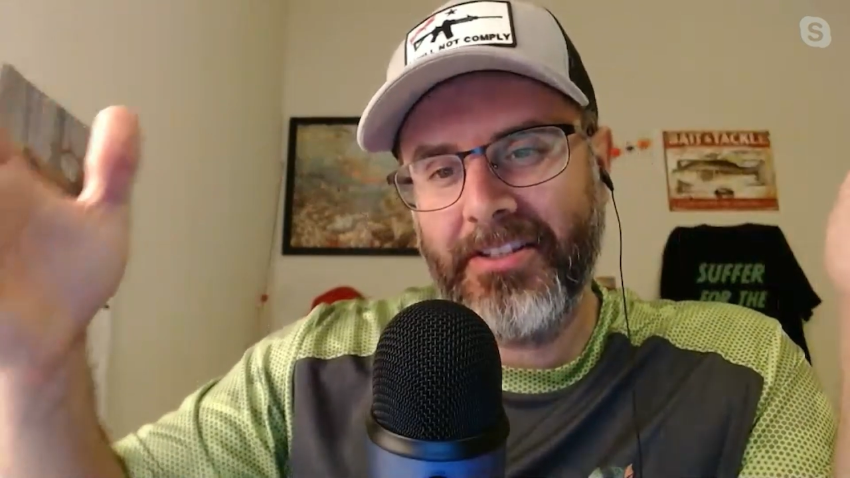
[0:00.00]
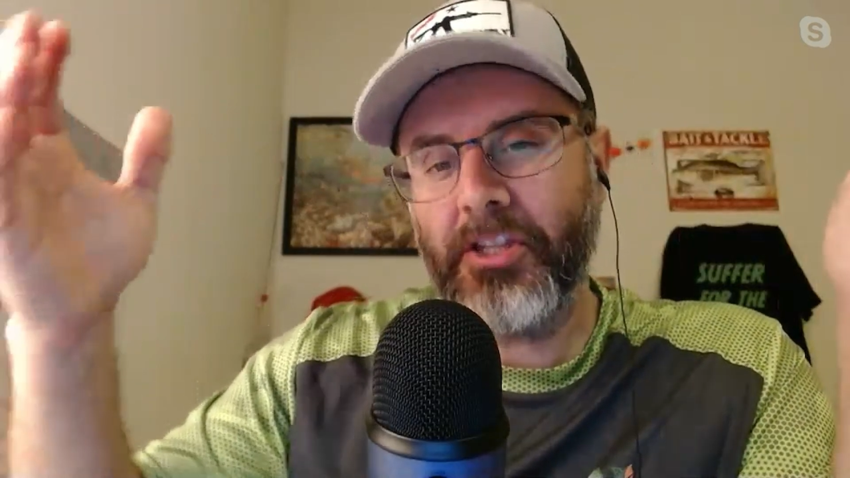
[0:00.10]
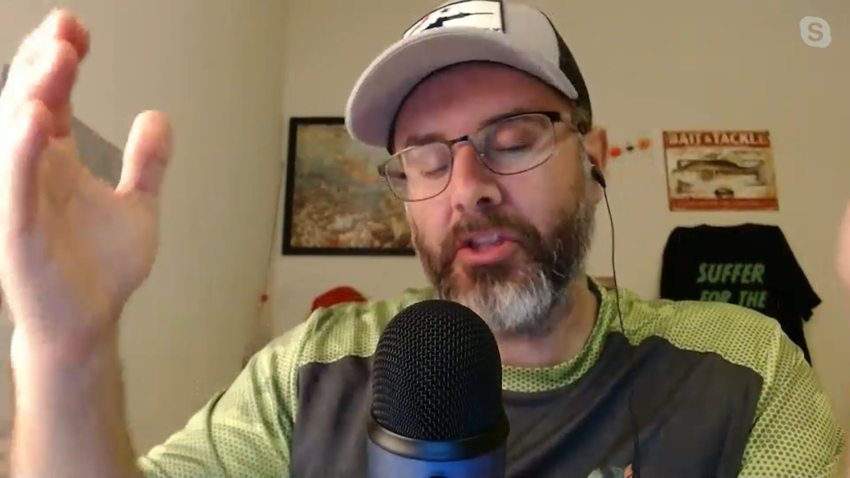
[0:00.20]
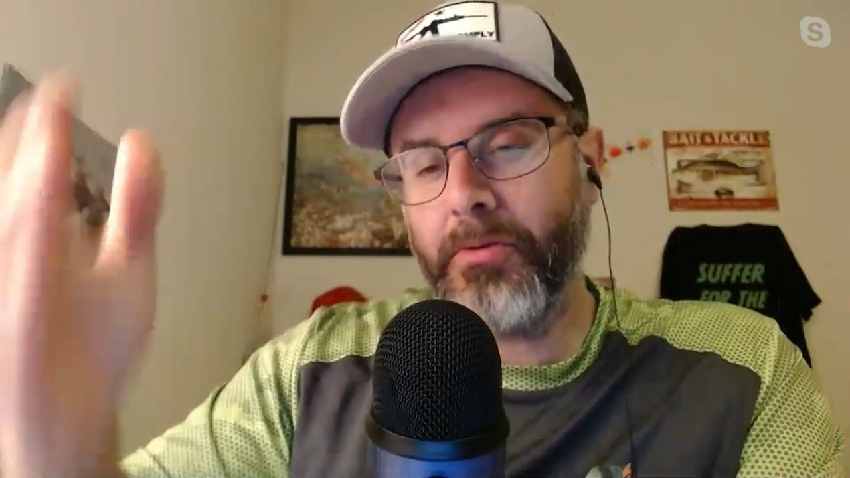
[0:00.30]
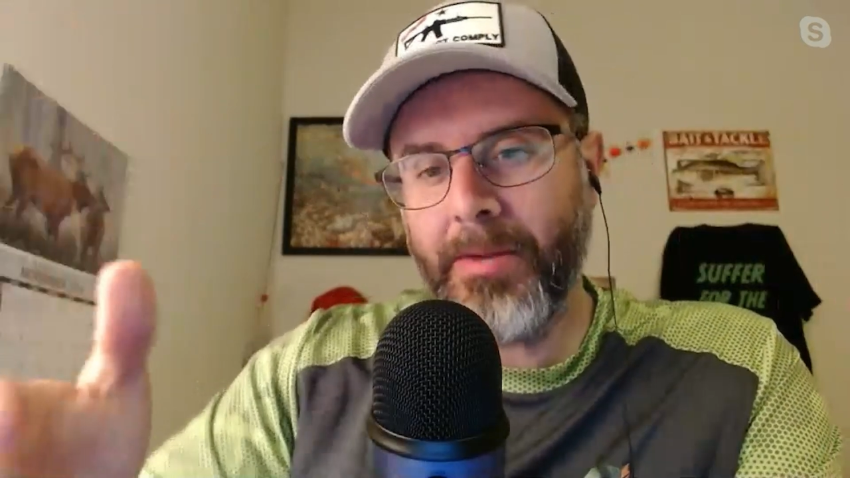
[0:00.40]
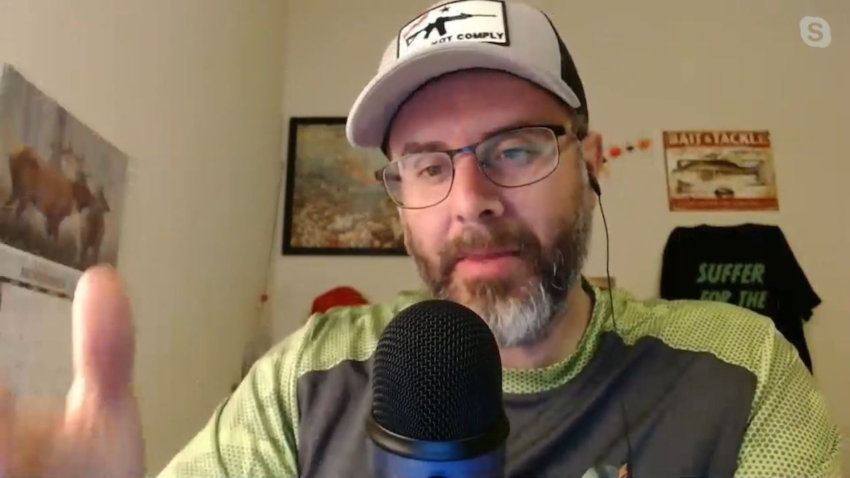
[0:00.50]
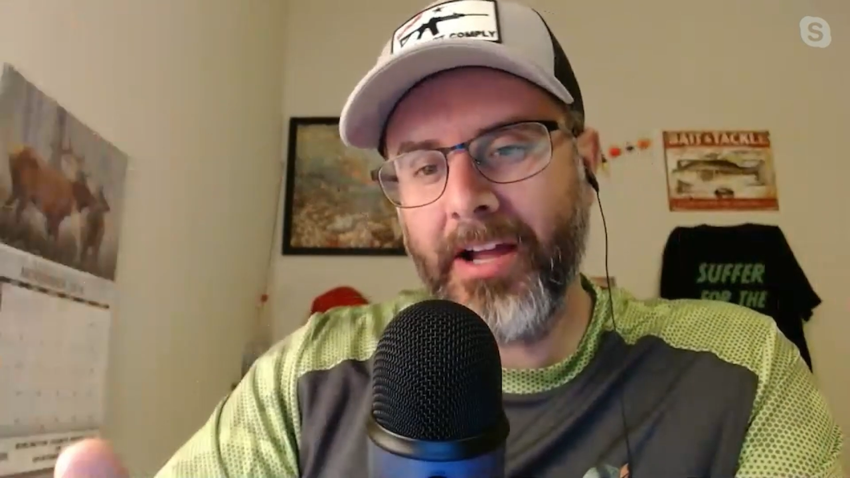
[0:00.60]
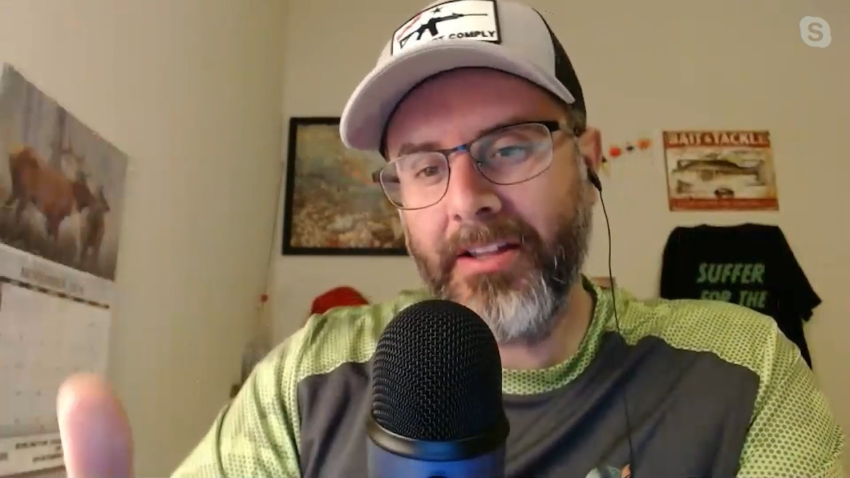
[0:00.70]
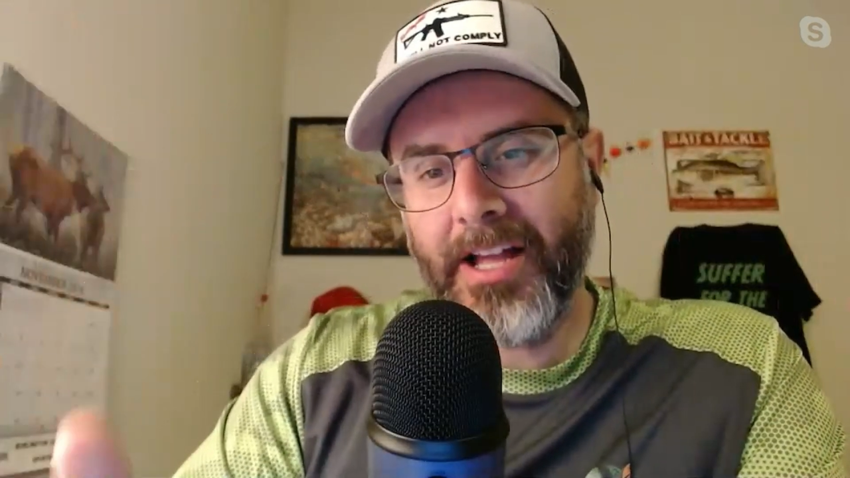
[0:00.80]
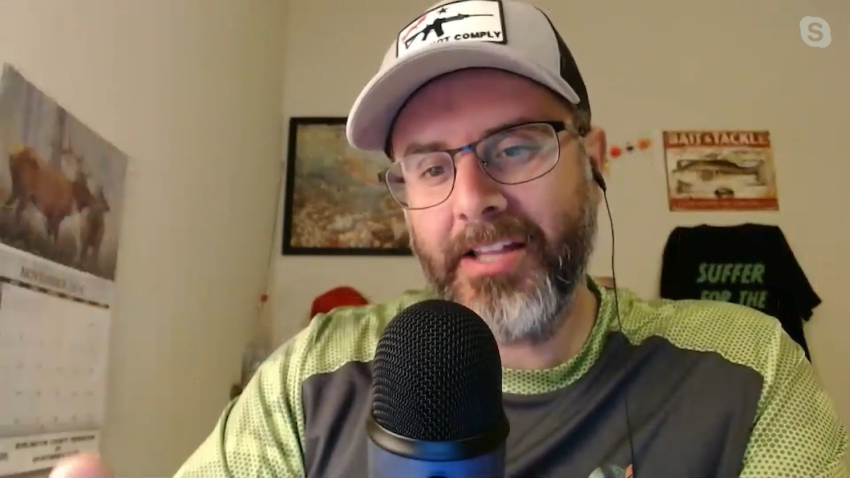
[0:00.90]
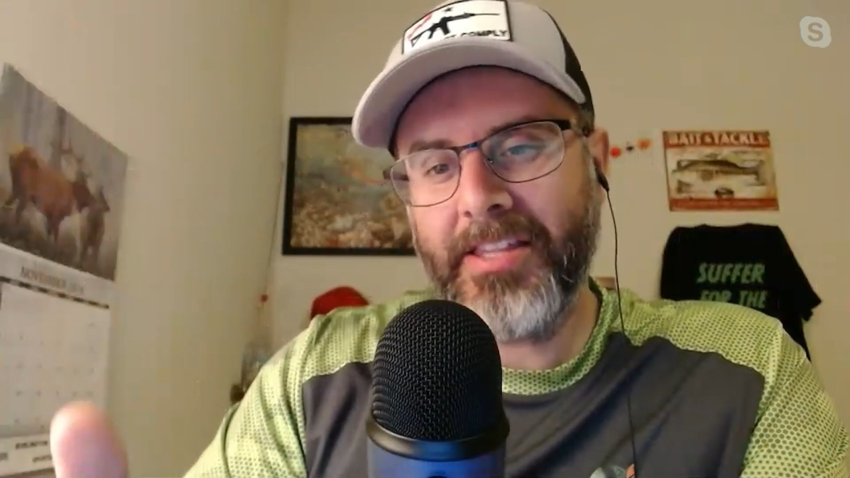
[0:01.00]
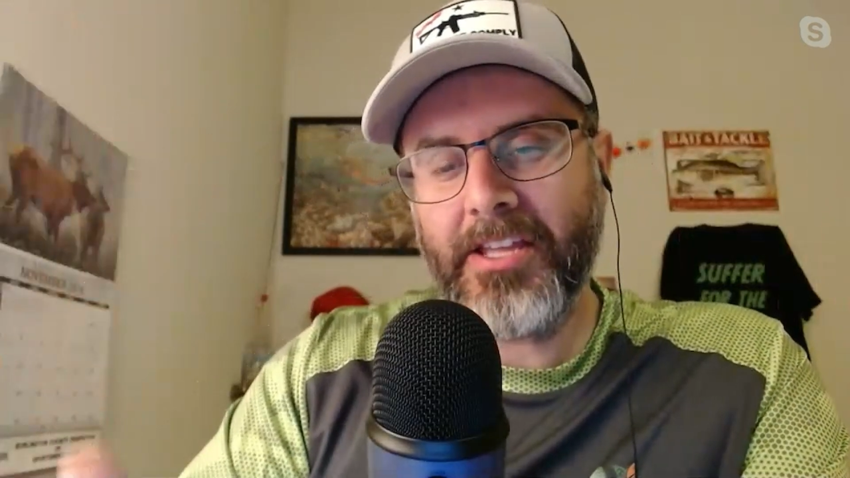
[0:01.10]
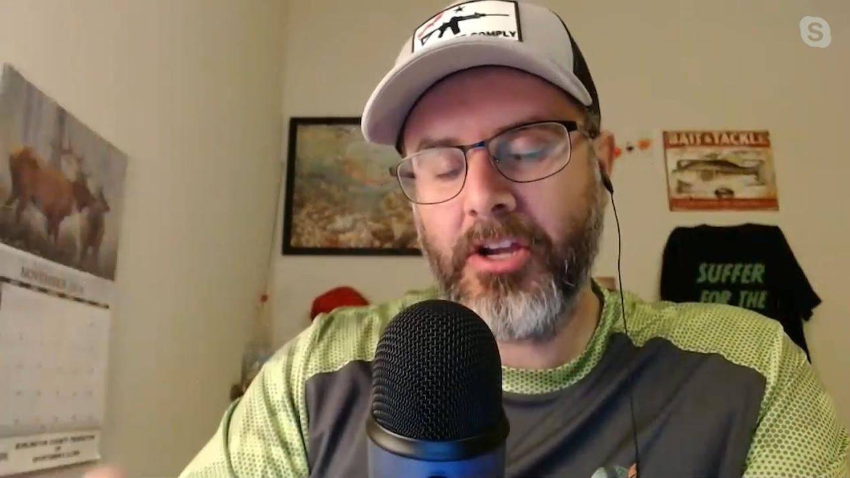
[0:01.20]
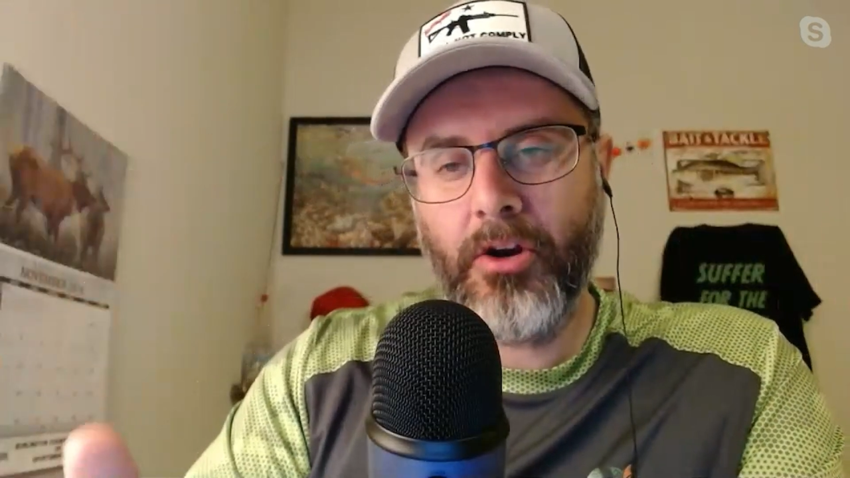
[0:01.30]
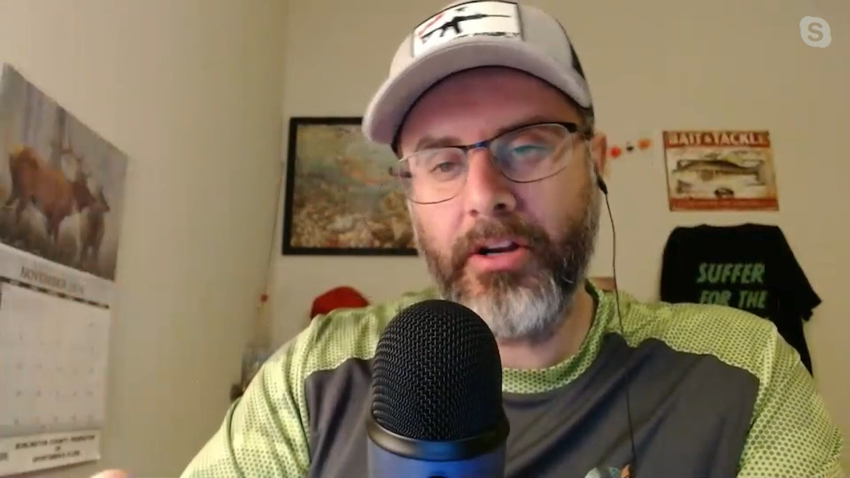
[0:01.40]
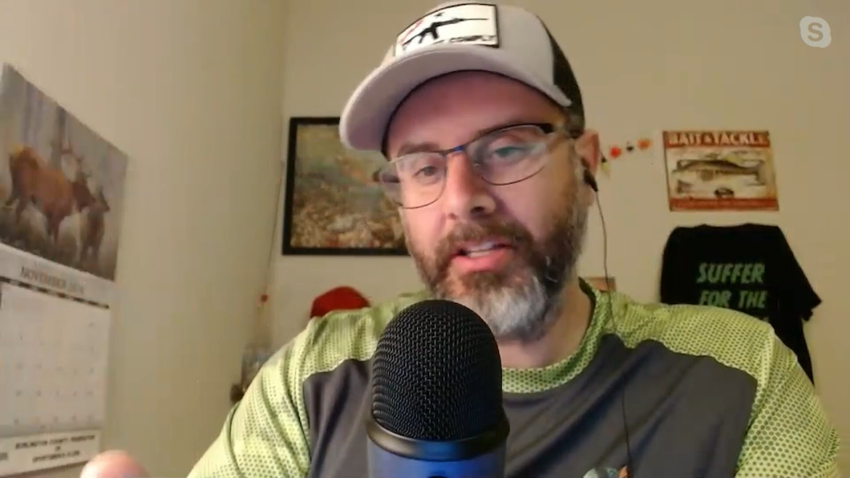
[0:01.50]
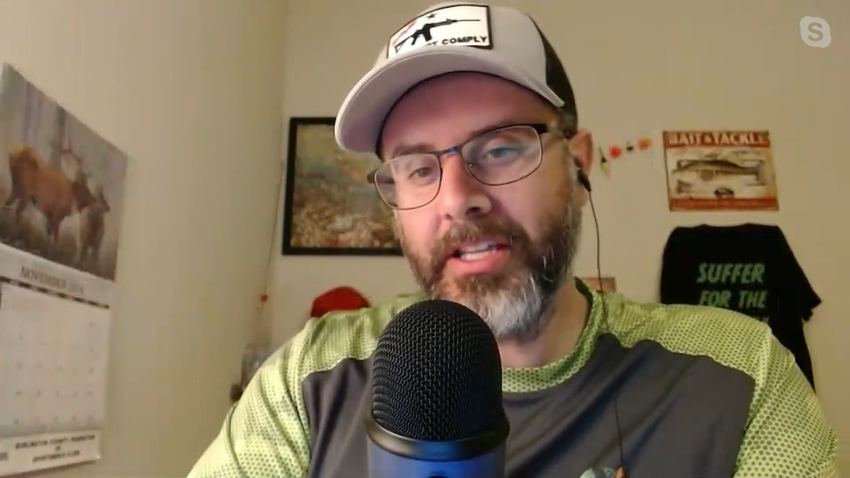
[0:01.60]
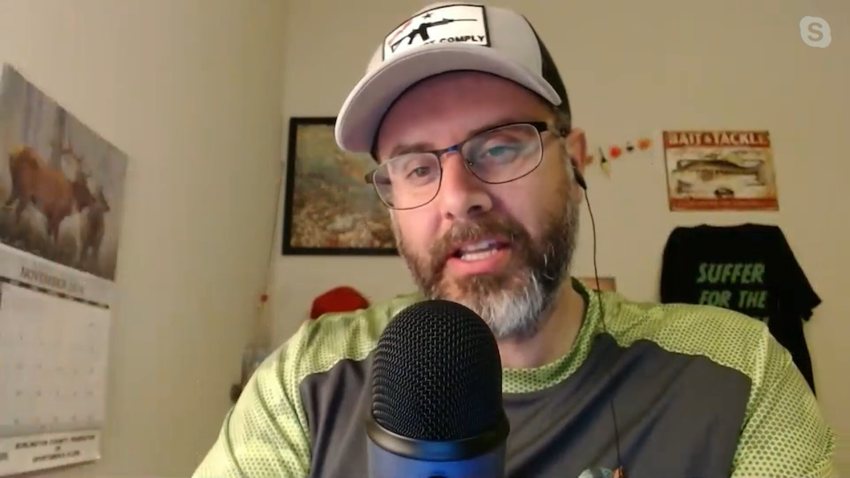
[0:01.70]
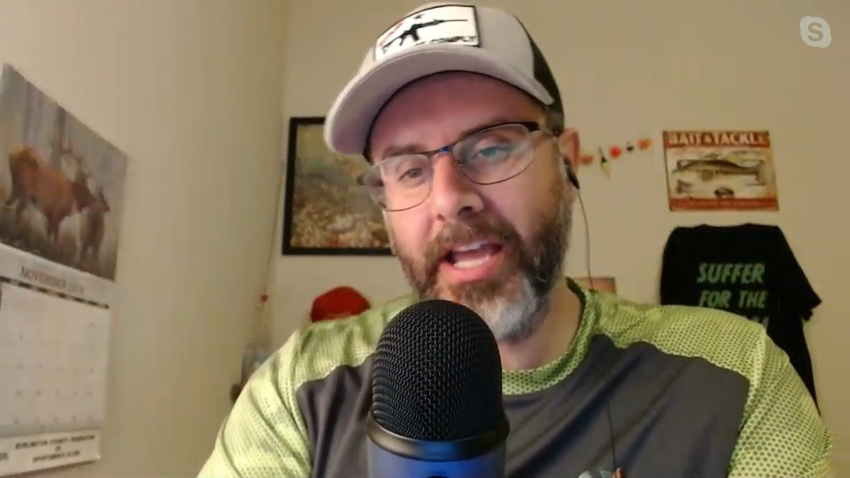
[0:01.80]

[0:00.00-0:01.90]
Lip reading: The 3 mile line, they currently